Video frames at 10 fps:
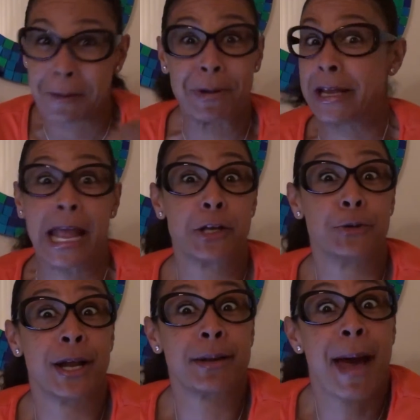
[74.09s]
We can't
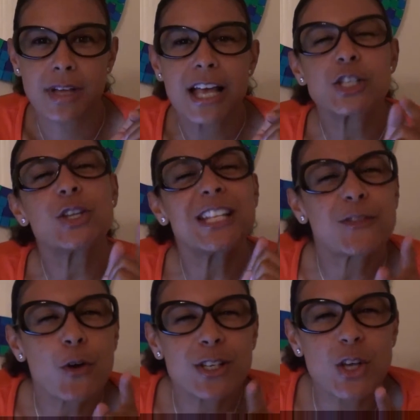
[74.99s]
do nothing about it. So let's
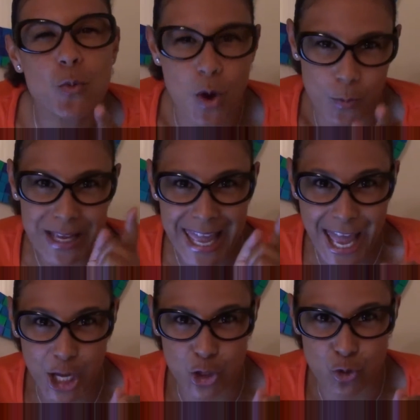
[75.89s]
focus on what we
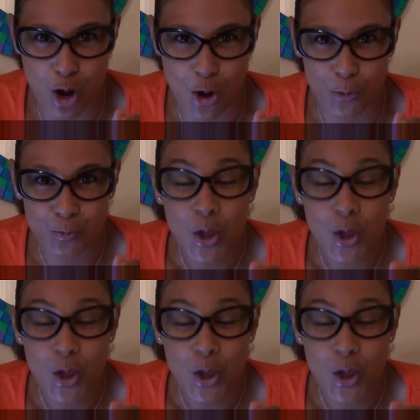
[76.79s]
can control,